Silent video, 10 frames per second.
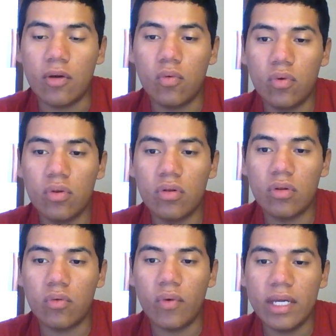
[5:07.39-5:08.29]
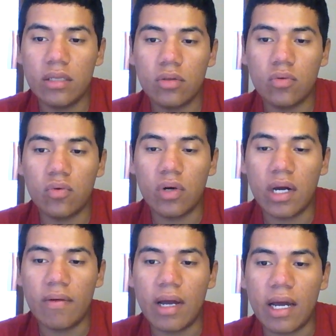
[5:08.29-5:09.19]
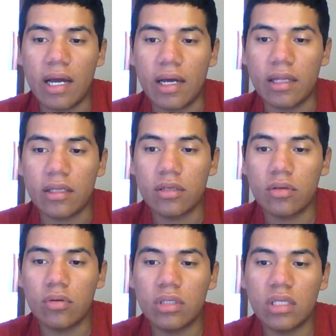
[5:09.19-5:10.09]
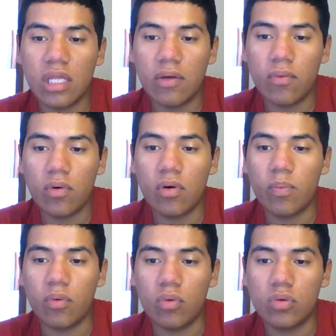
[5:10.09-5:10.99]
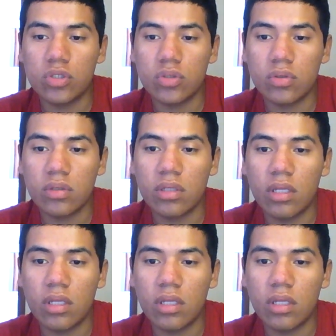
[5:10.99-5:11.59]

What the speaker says: good ways to have a sustainable productions,